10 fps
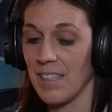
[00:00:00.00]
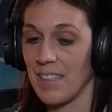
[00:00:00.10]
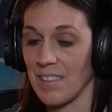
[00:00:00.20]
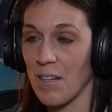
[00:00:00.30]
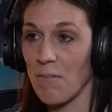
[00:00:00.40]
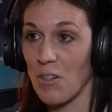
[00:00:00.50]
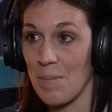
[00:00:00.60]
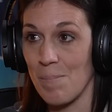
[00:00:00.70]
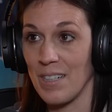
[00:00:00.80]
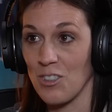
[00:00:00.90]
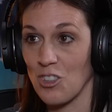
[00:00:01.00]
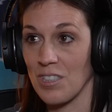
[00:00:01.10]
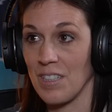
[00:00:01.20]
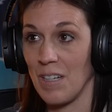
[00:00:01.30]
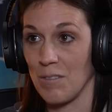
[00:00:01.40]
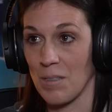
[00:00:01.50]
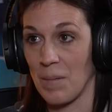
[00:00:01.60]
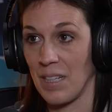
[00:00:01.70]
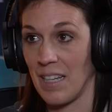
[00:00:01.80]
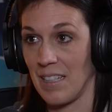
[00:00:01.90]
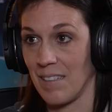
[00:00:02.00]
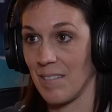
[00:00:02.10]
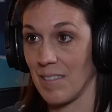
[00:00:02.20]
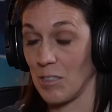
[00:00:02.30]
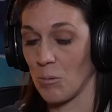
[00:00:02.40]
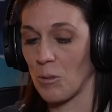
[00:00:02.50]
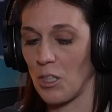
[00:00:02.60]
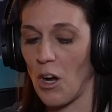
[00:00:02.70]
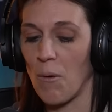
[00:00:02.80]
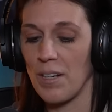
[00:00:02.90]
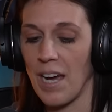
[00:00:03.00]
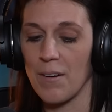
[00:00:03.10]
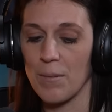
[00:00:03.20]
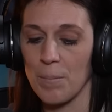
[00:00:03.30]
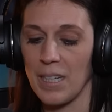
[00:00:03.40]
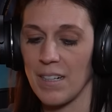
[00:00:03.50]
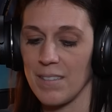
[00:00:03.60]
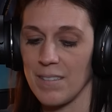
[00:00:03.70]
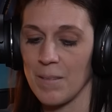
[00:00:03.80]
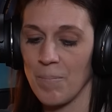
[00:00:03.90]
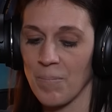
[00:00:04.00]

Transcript: That's not very much if something like this were to go down, because